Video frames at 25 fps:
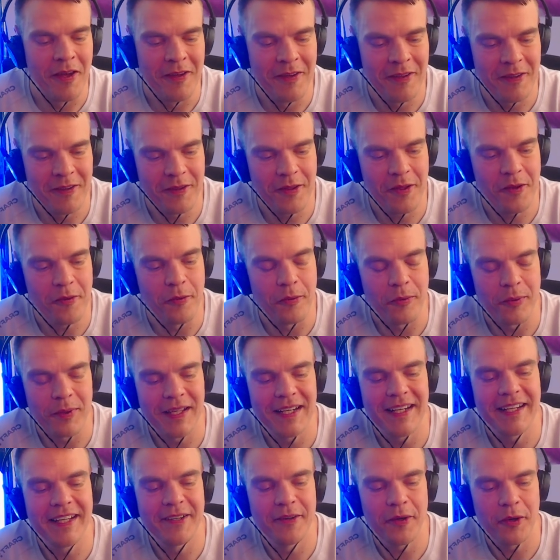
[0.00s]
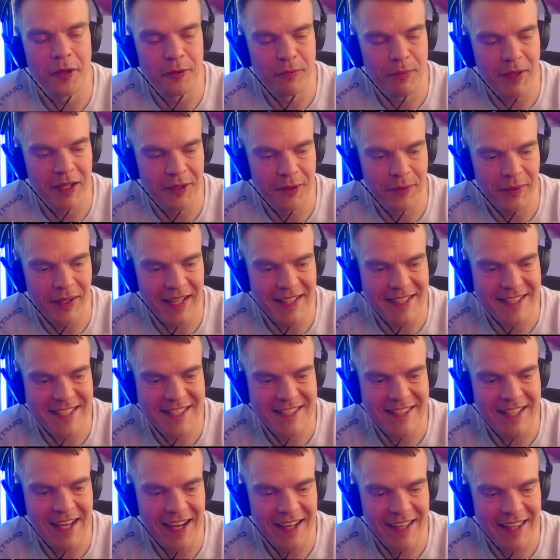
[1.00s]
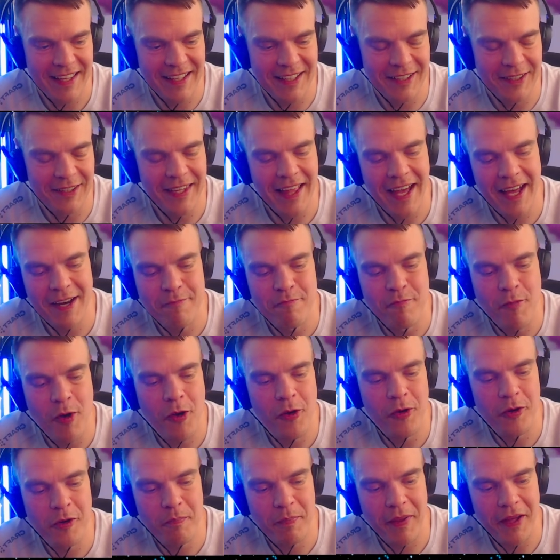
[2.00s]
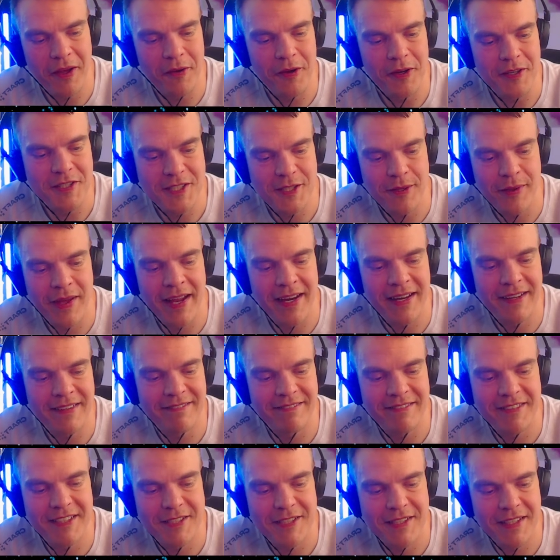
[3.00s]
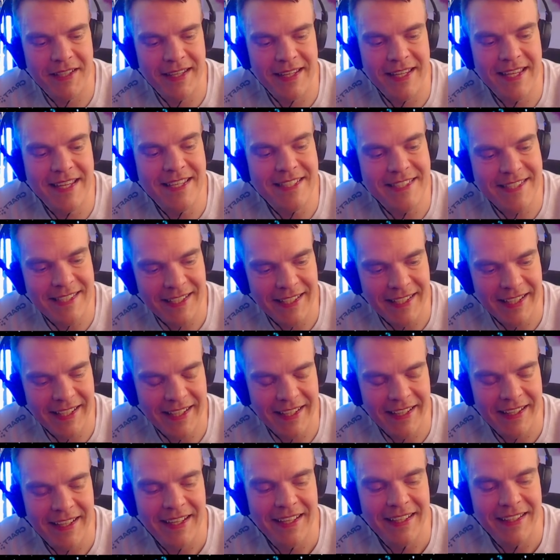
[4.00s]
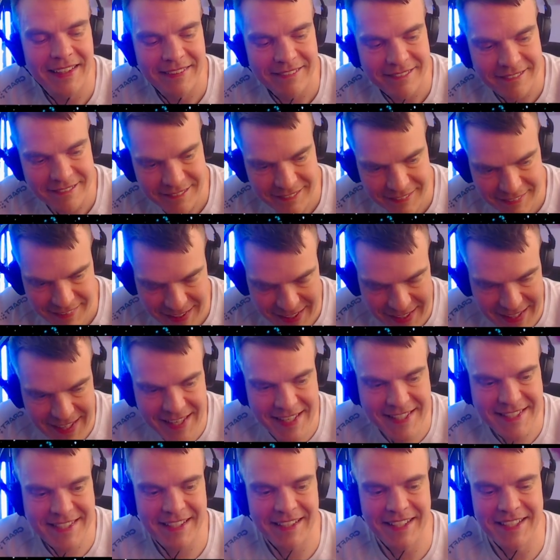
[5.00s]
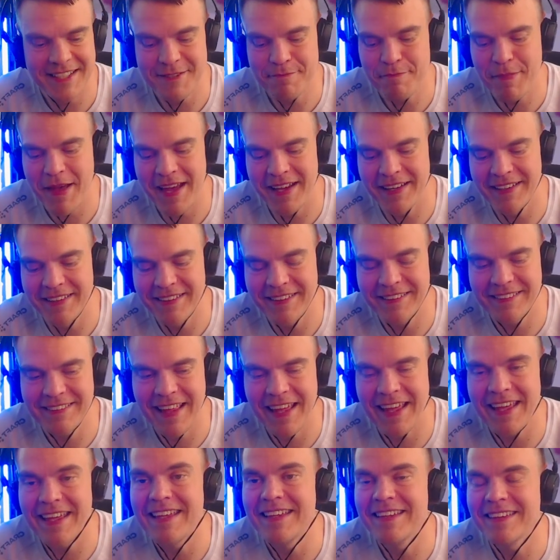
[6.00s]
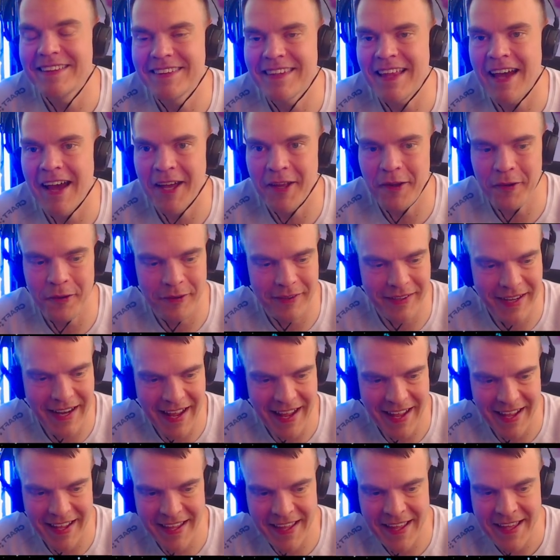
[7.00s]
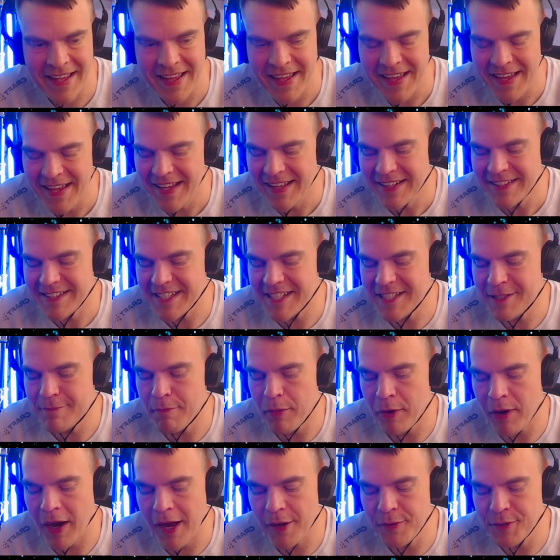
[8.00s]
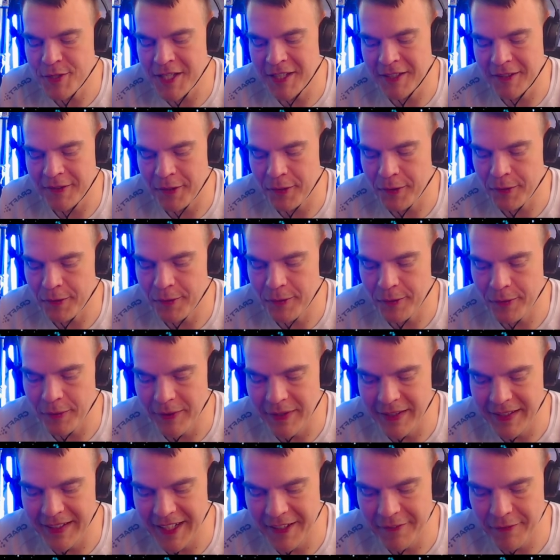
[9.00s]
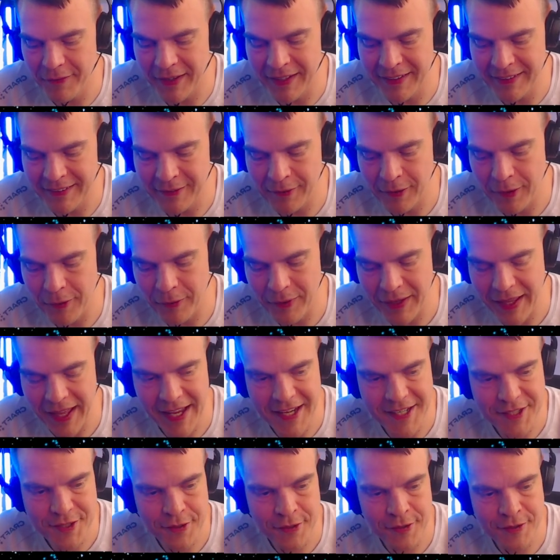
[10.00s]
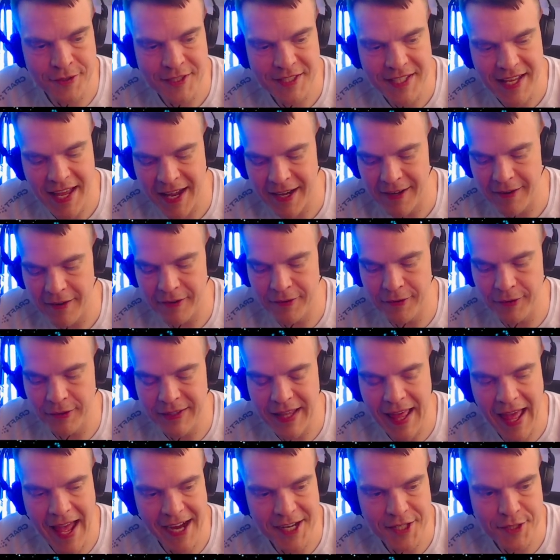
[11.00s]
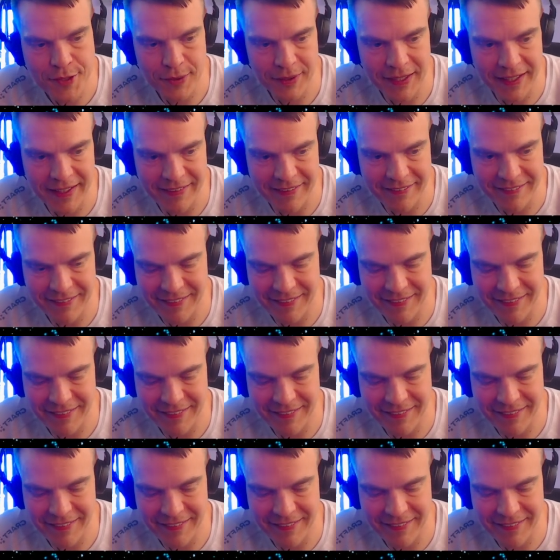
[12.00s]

you really don't want to get stuck in that mode, because you can easily spend the entire day just browsing through different locations and not actually